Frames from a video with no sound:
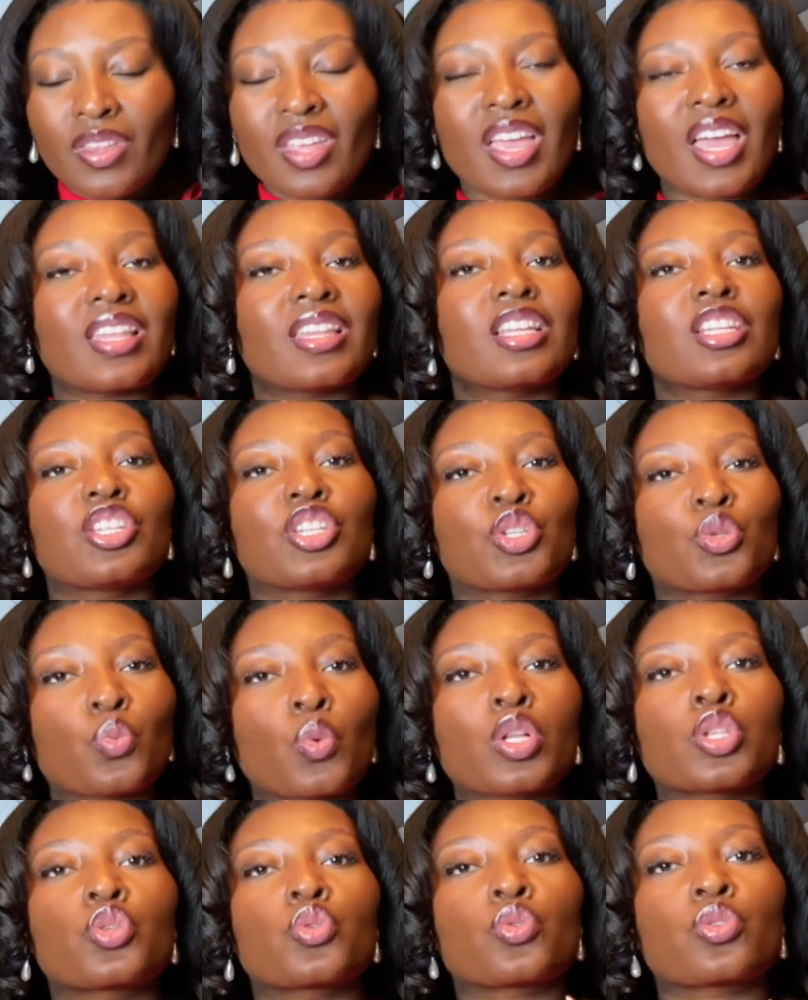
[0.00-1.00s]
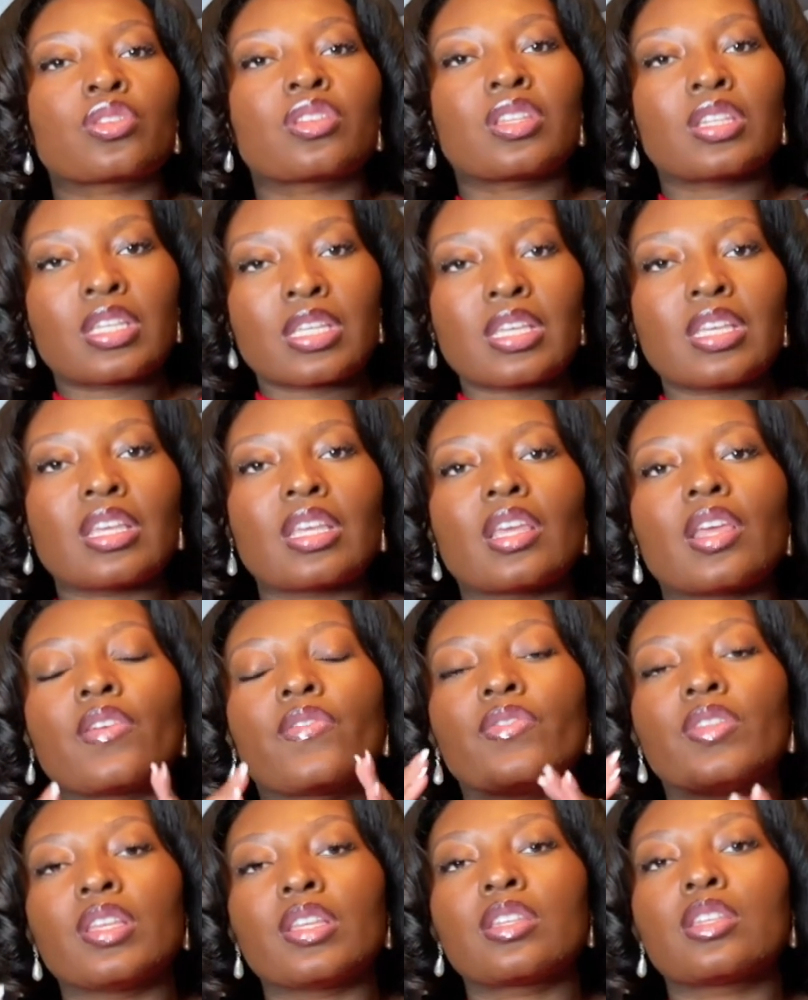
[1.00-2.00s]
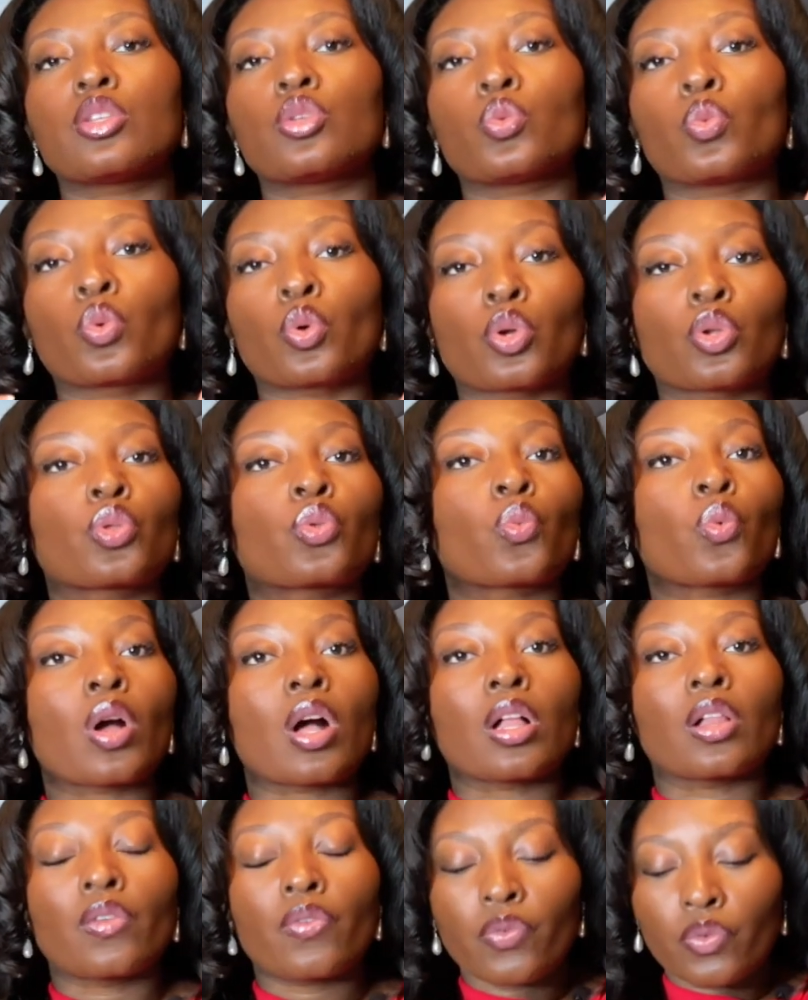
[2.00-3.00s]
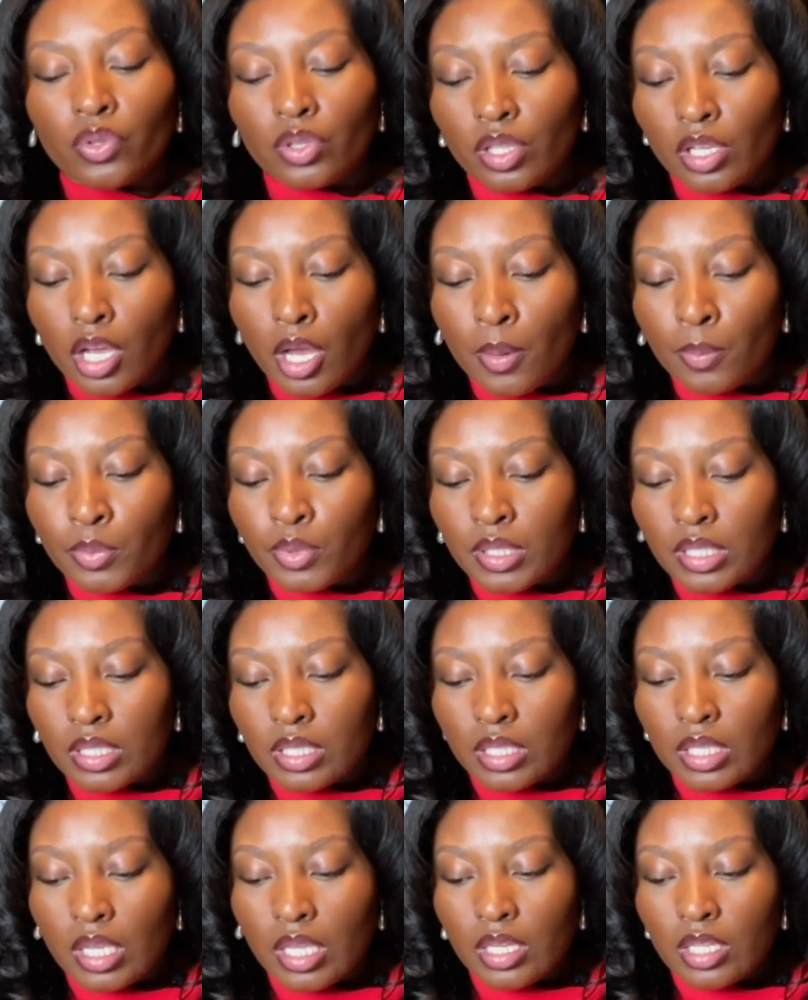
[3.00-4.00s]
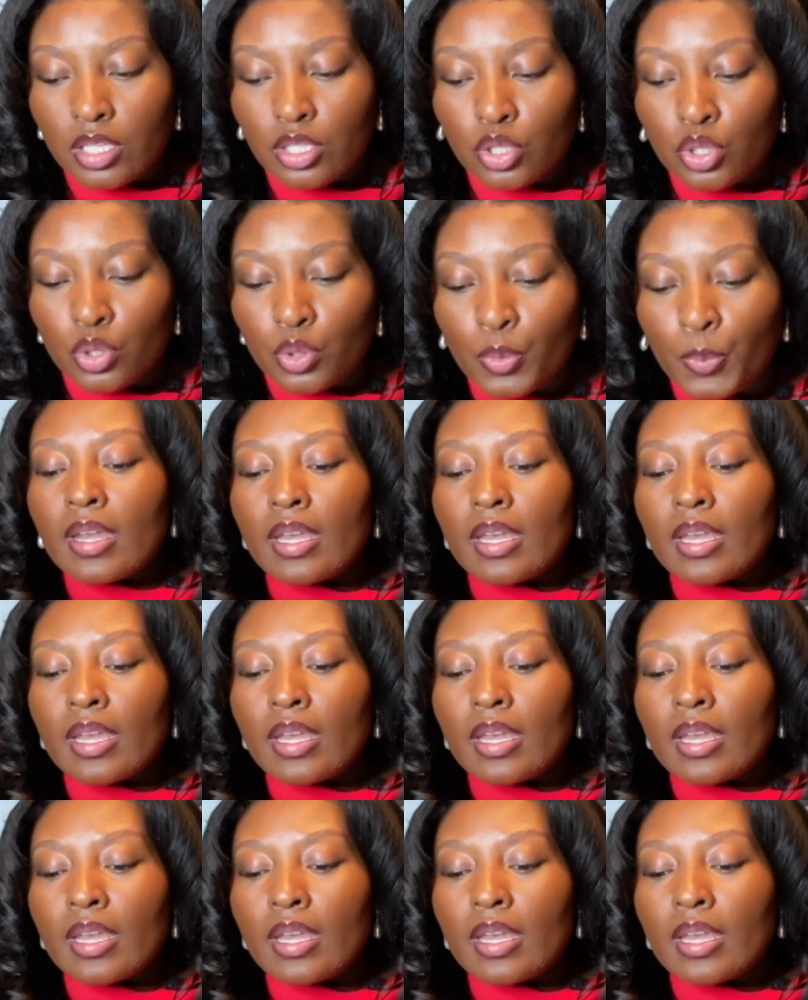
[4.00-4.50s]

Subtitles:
and they just want to see if this is worthwhile for the company to get into.